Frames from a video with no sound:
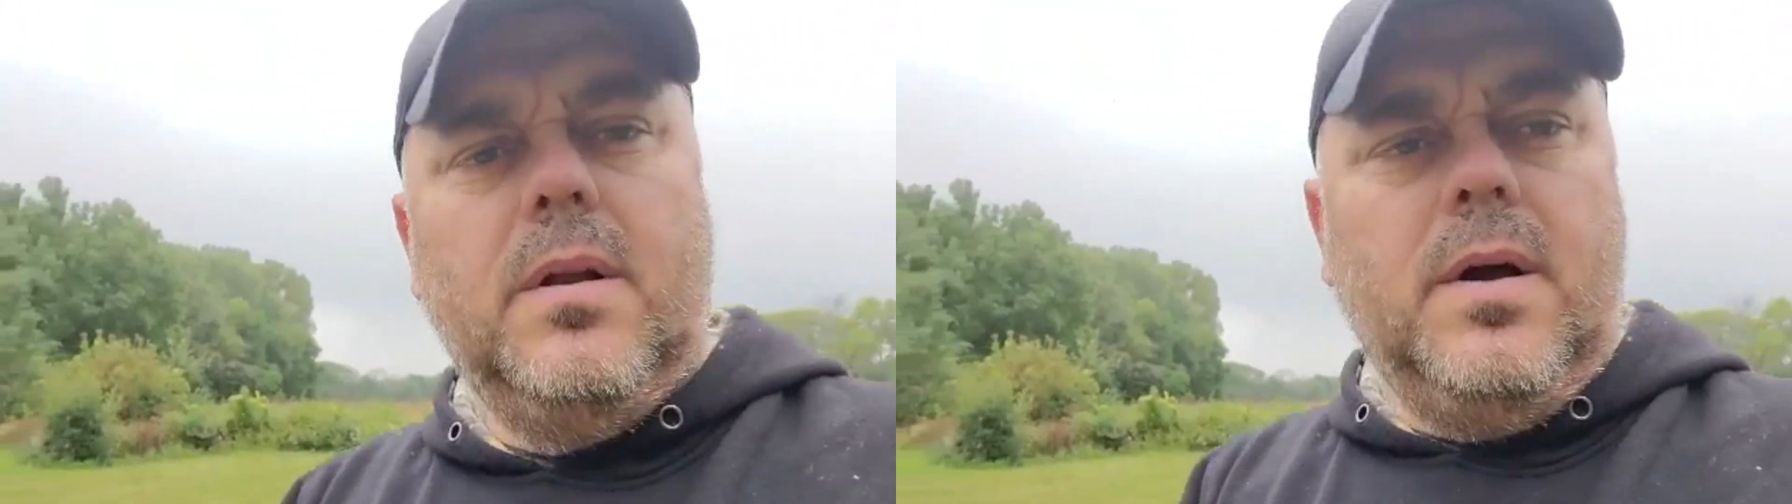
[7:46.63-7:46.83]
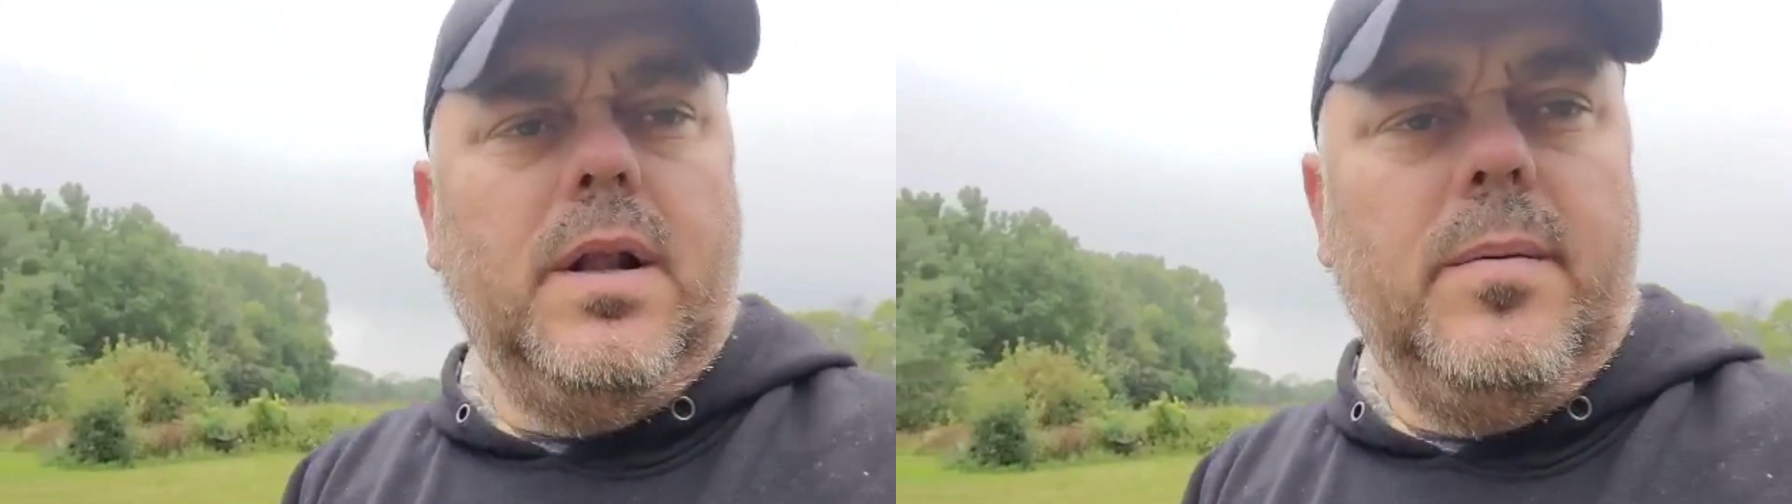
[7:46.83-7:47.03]

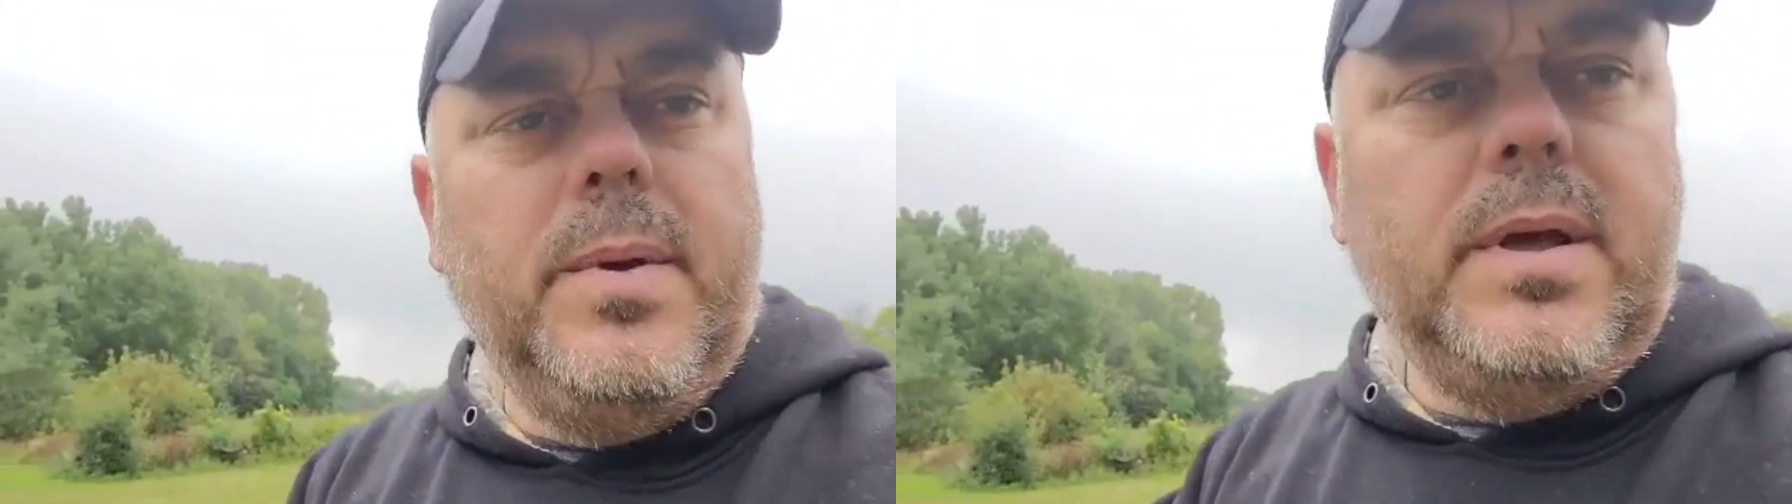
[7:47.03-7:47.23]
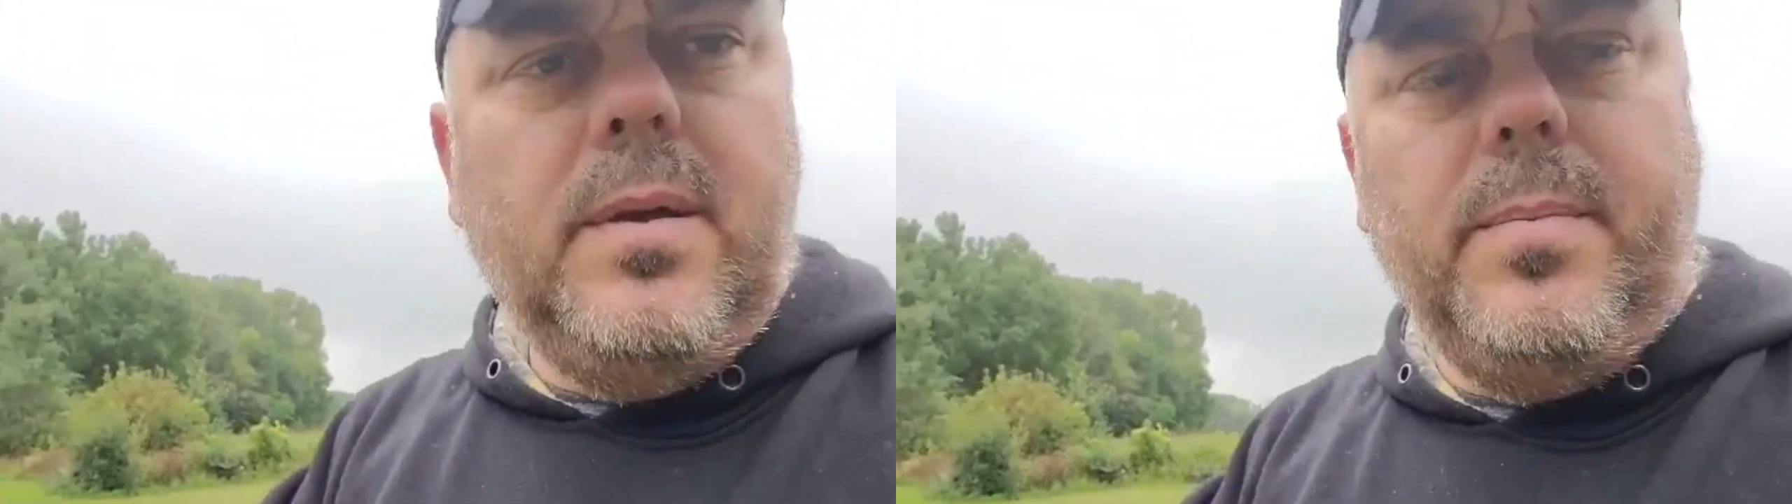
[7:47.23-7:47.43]
other
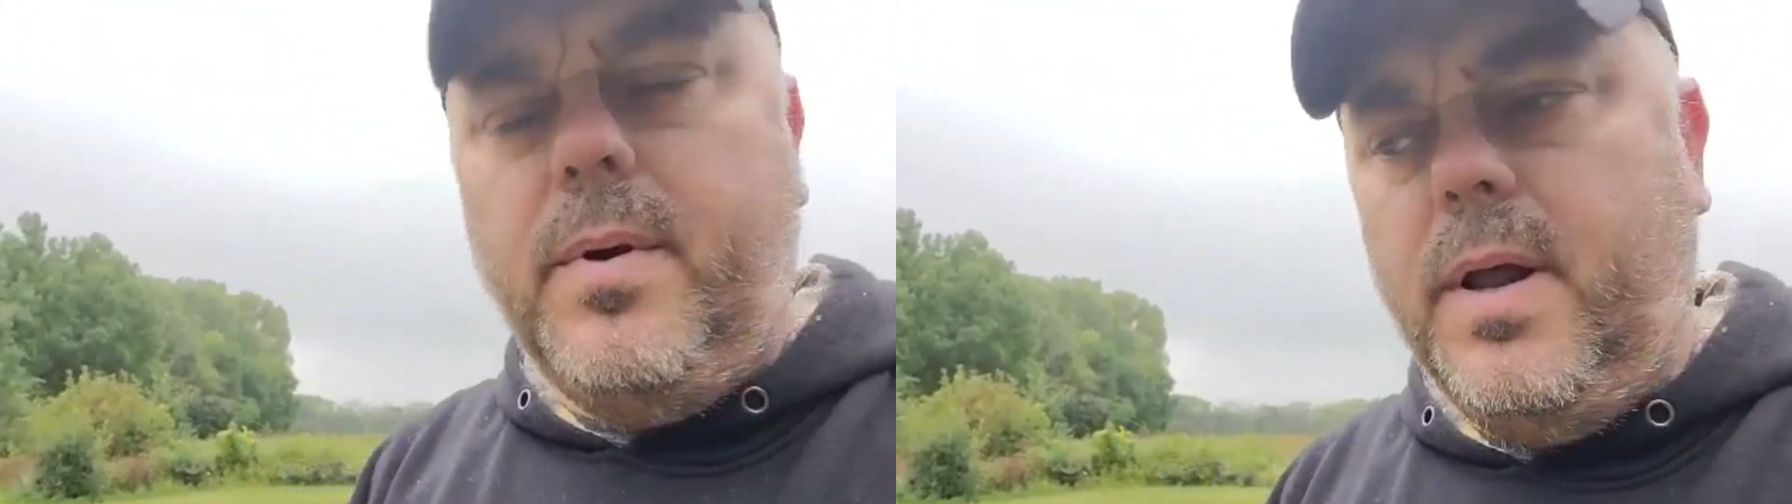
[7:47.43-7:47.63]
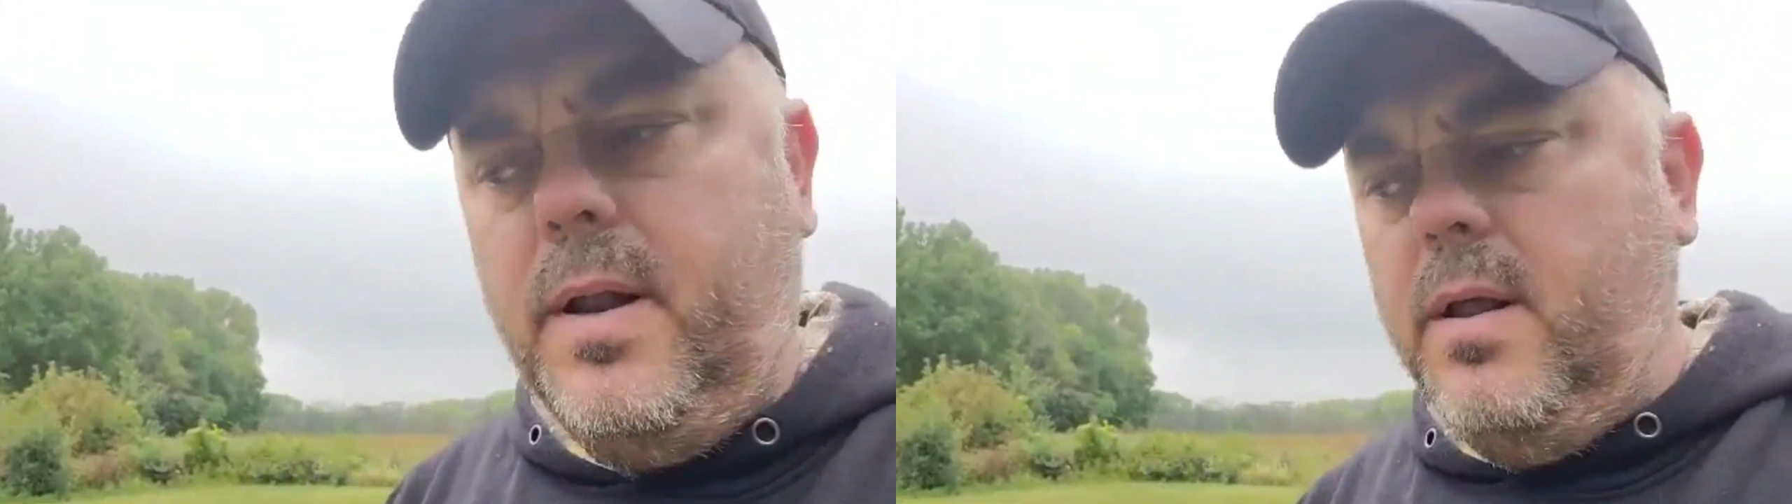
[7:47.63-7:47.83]
beekeeper,
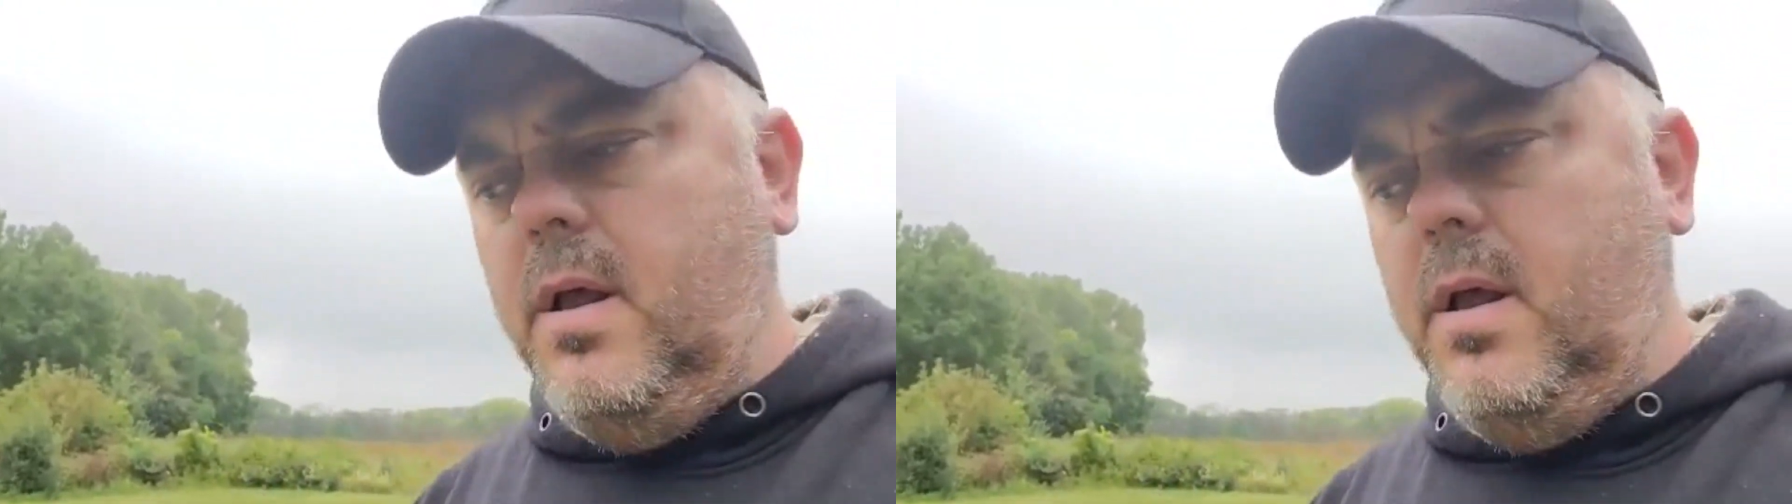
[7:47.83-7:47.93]
and